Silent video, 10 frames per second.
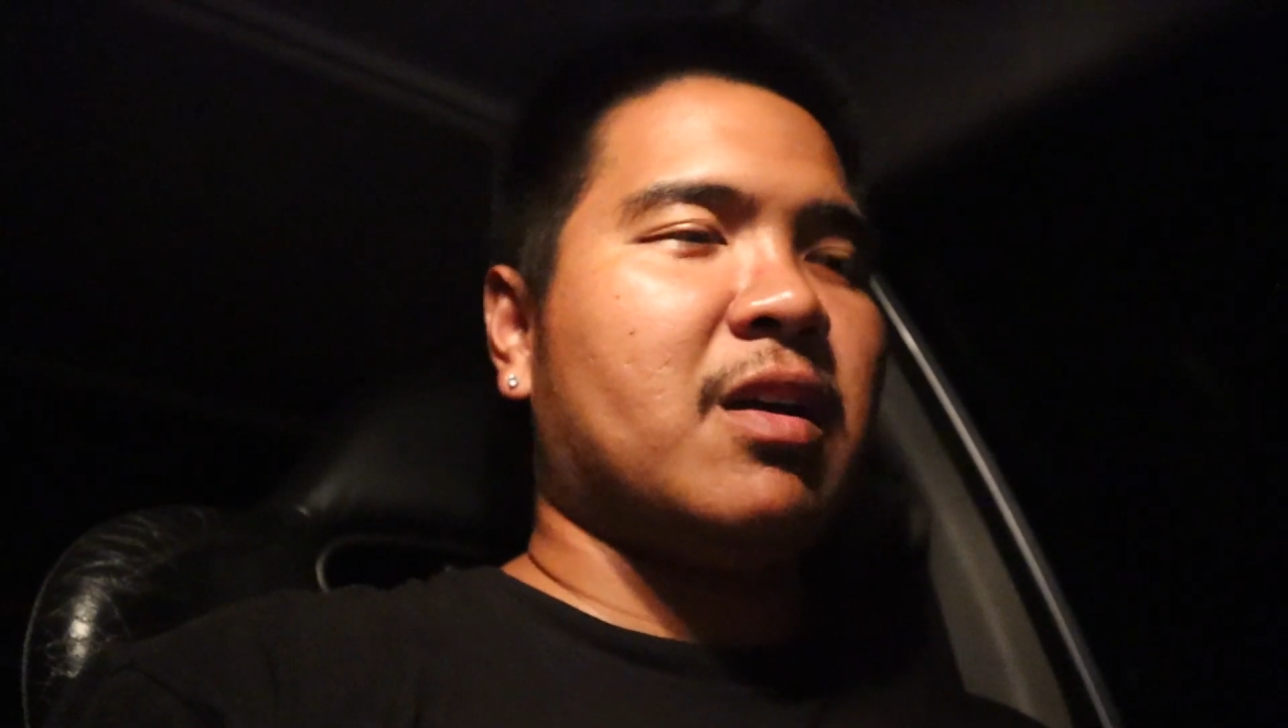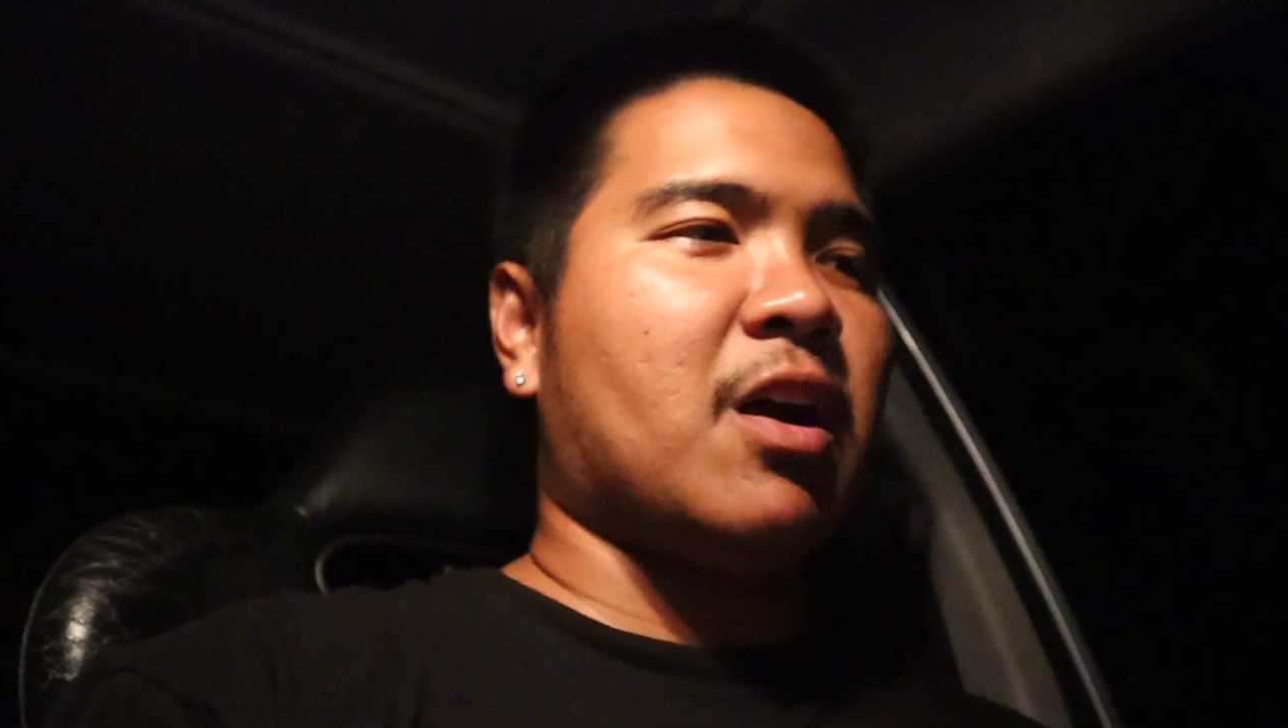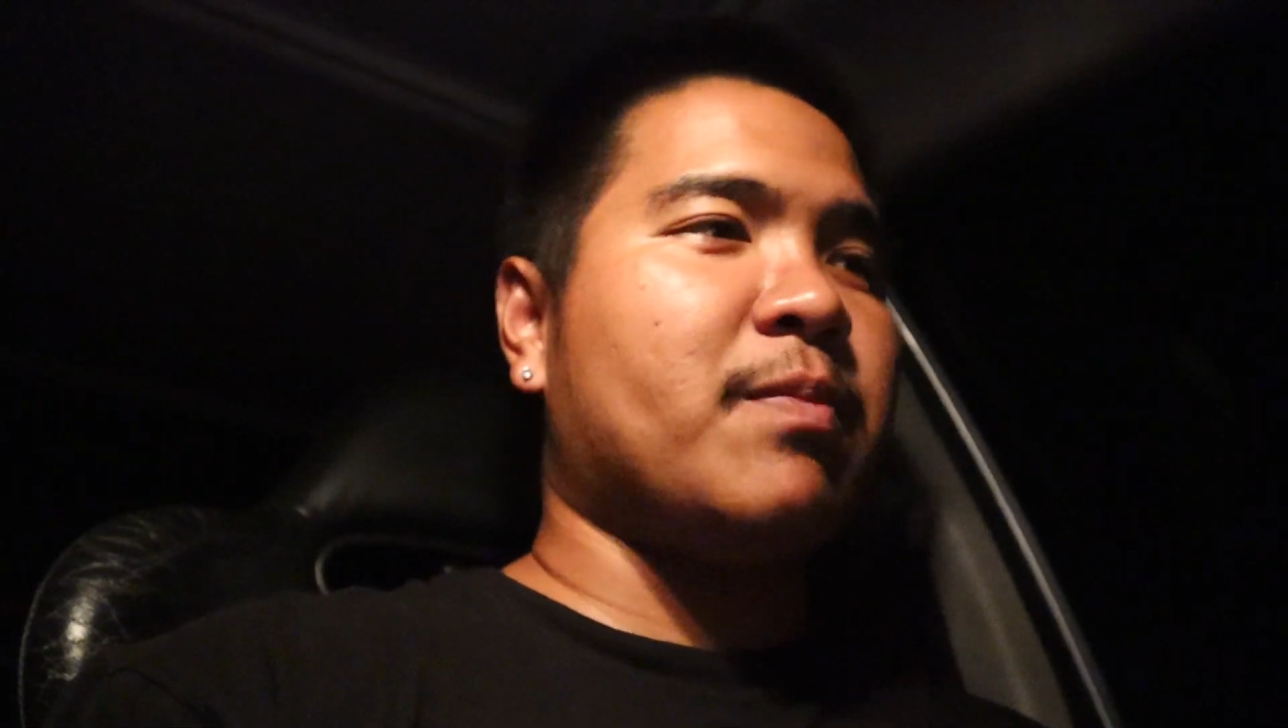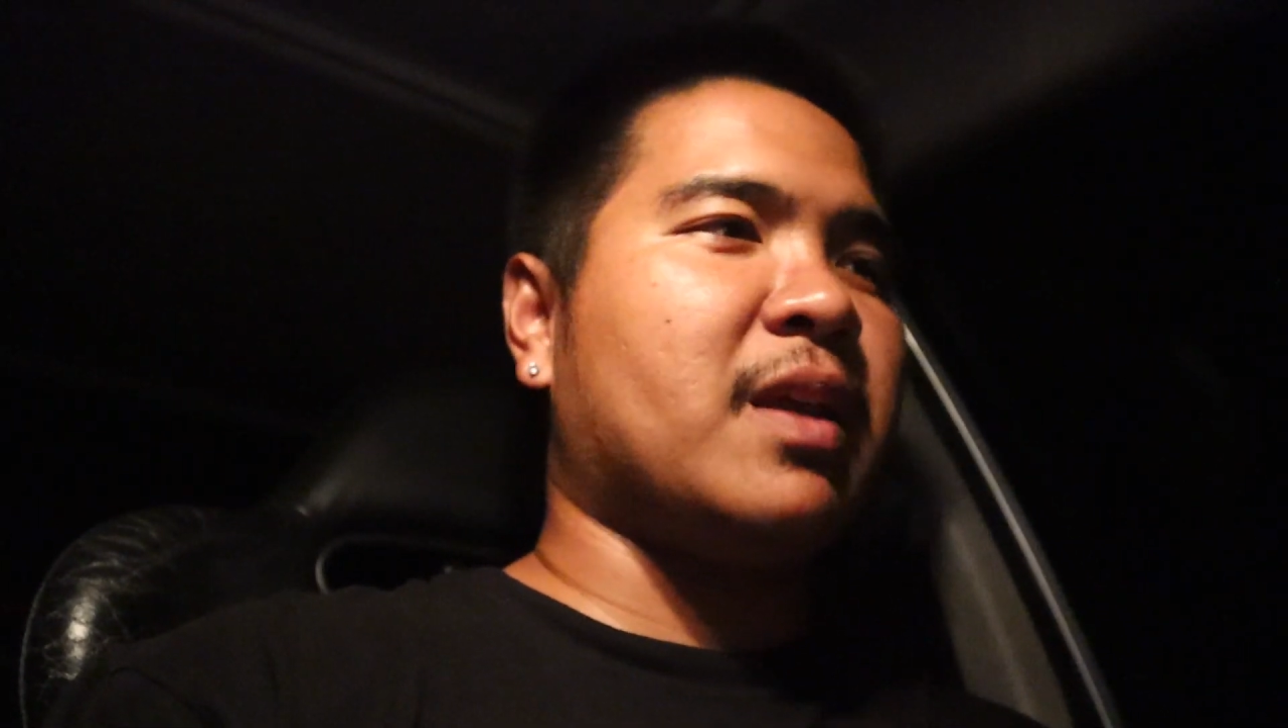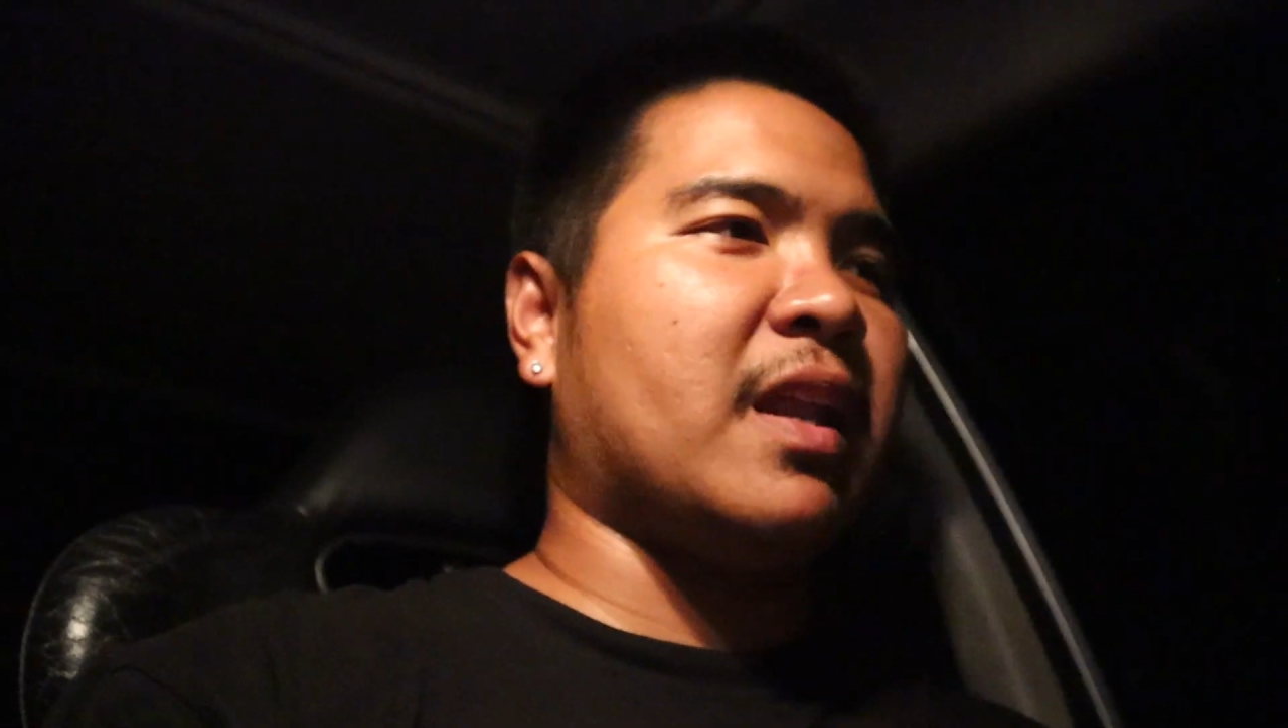
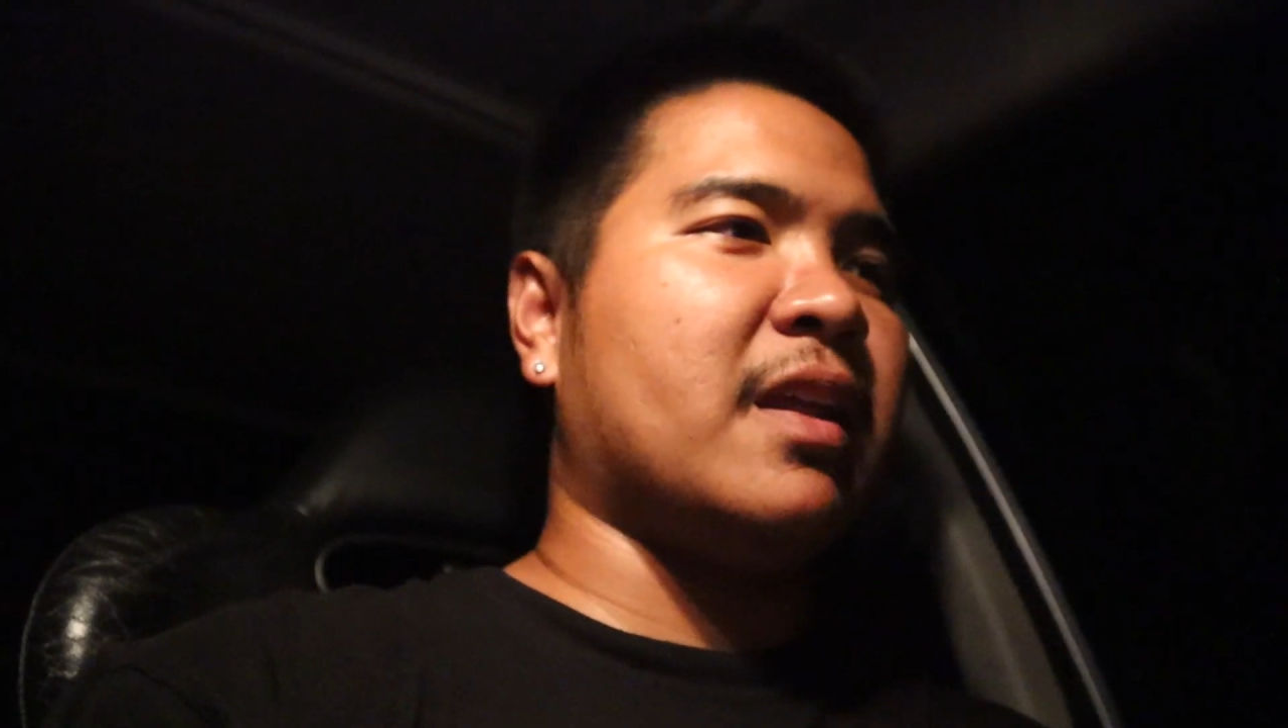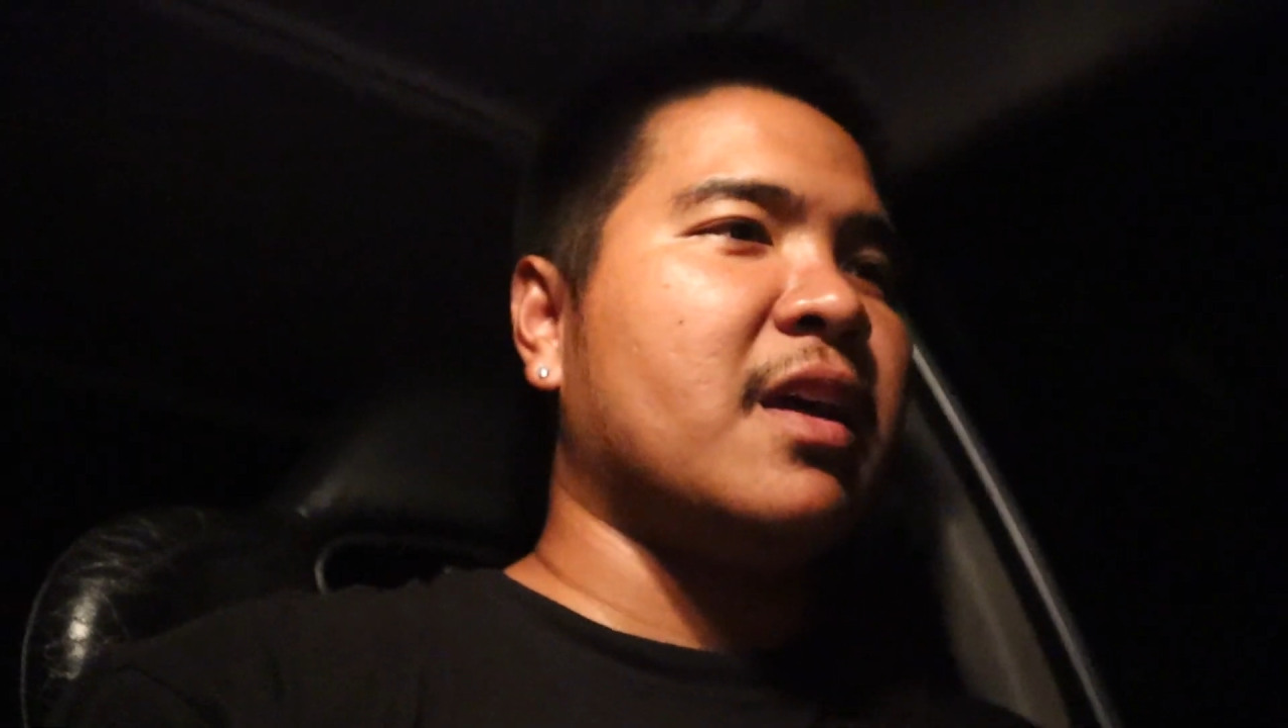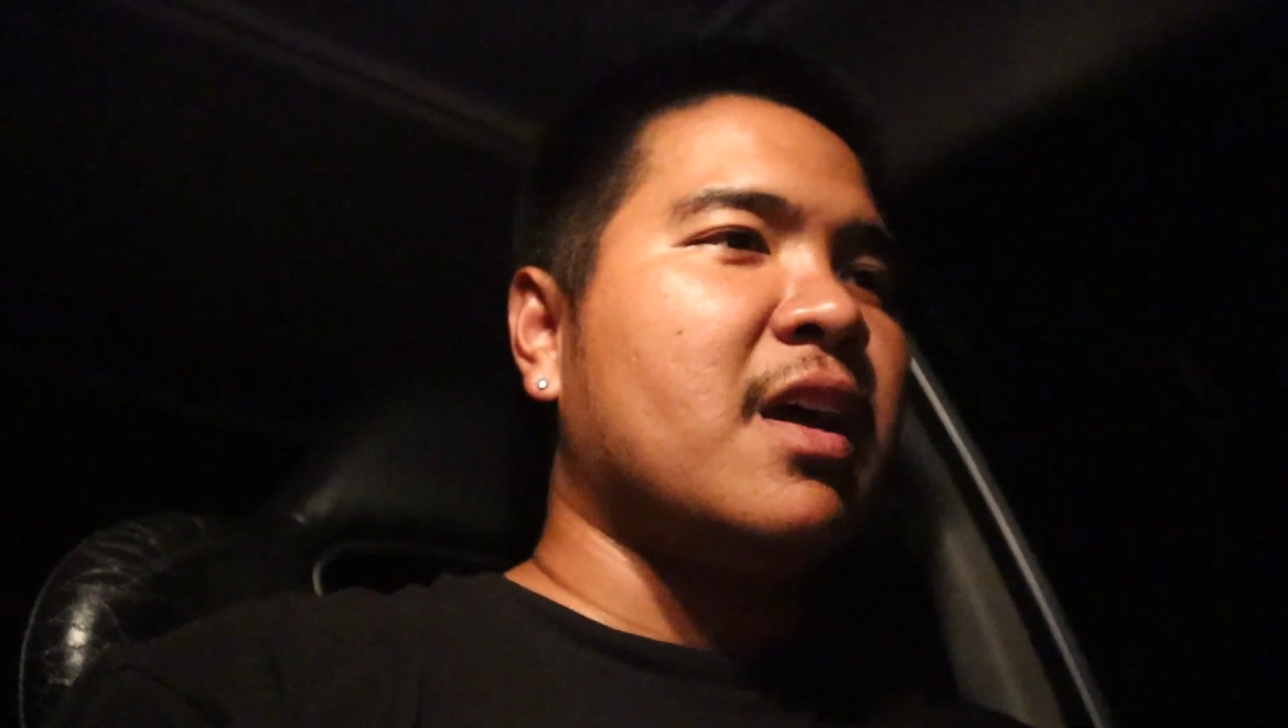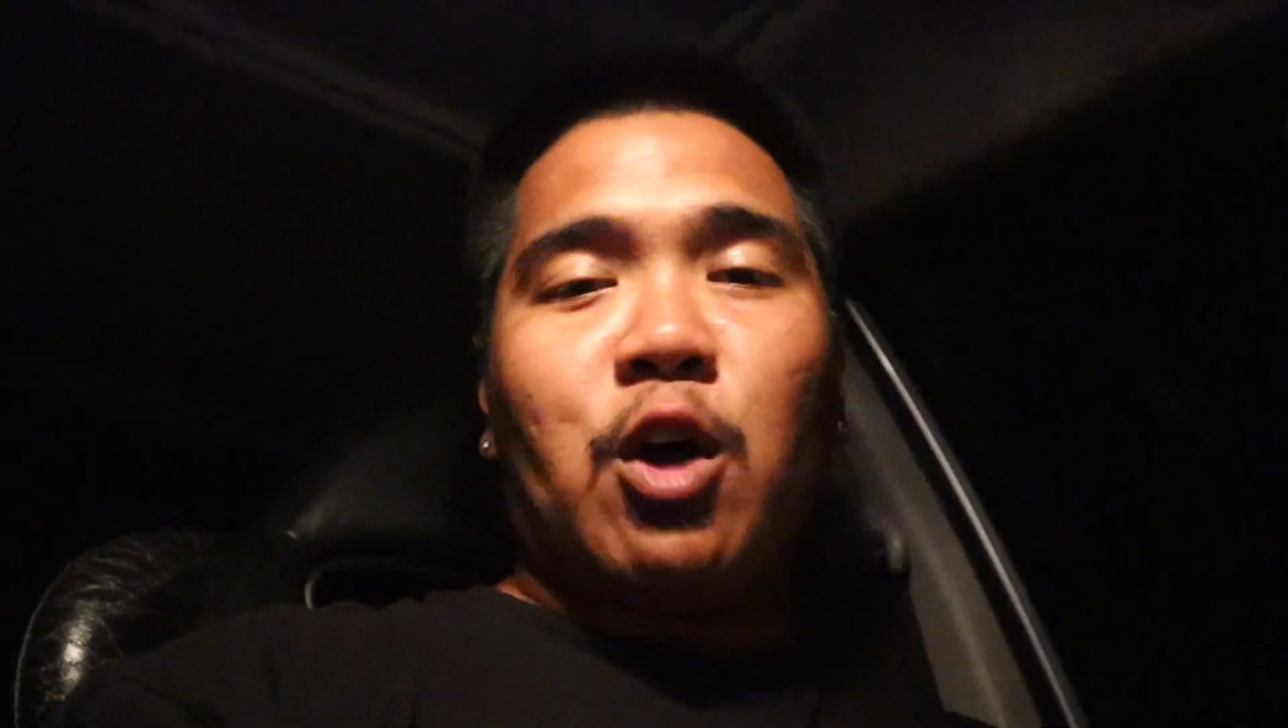update it.